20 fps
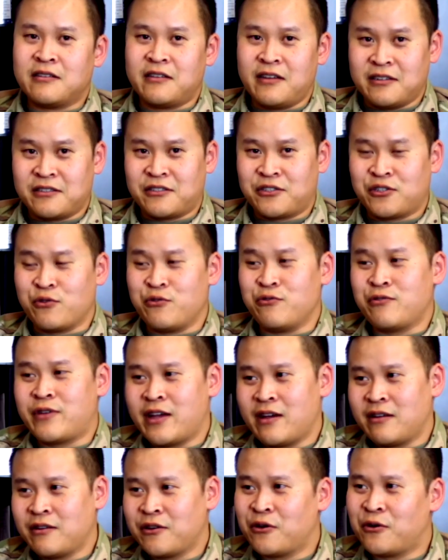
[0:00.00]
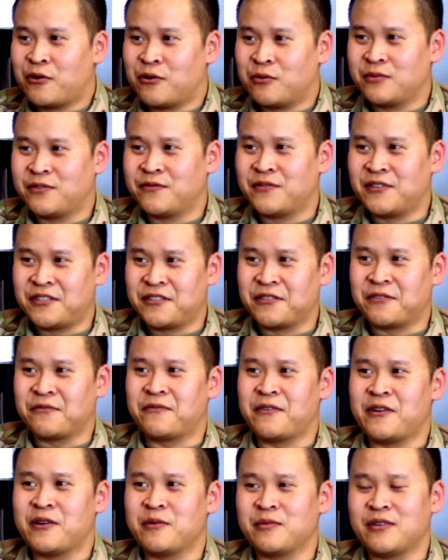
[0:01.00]
Yes, so you can go home to visit the
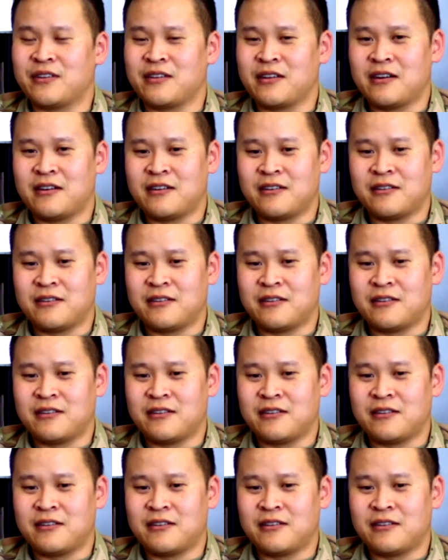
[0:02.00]
family.